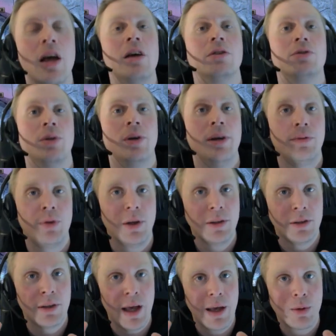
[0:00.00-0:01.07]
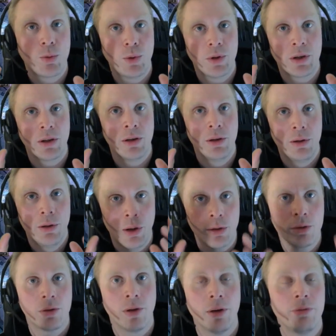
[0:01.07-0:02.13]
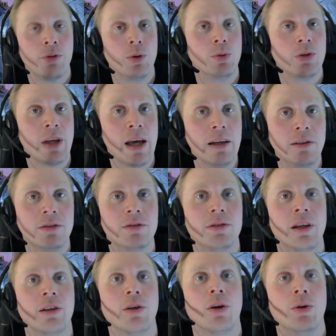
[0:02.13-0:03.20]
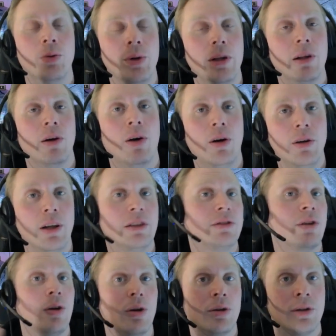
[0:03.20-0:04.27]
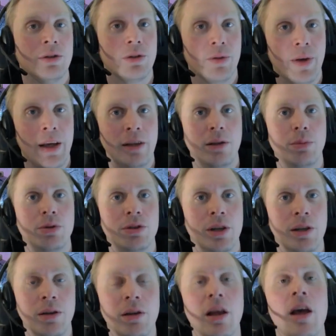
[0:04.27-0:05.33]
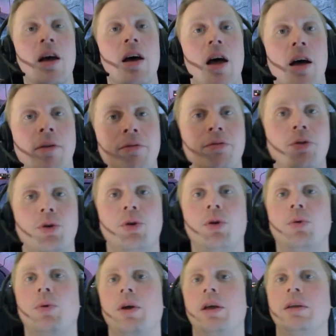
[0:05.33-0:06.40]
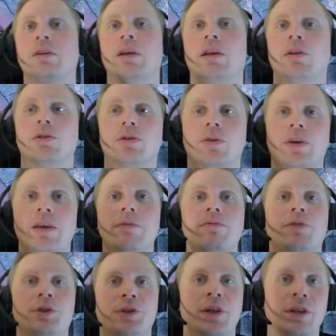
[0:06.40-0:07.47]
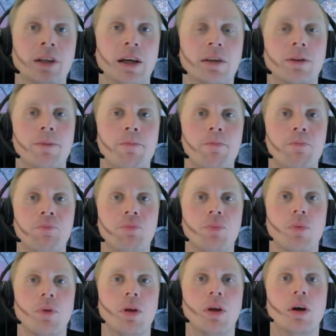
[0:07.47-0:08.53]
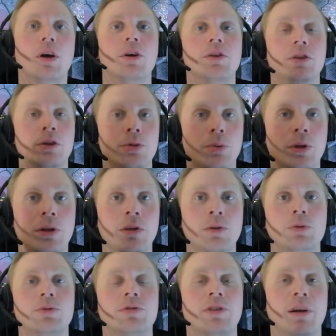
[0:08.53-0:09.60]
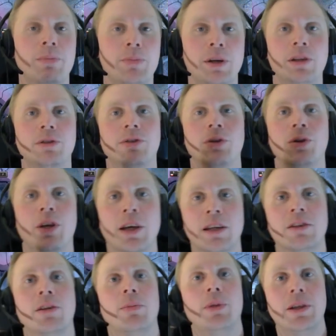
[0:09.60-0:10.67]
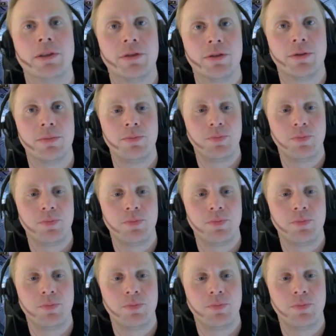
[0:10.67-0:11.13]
So if you attack with a few tanks that are really hard, has a hardness of 80%, and throw in a lot of infantry in that, you will lose the ability to get the blitz.